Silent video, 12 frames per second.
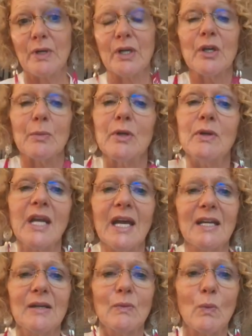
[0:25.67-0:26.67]

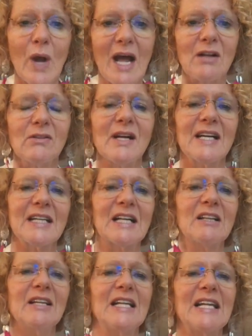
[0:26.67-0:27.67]
communicate well and clearly,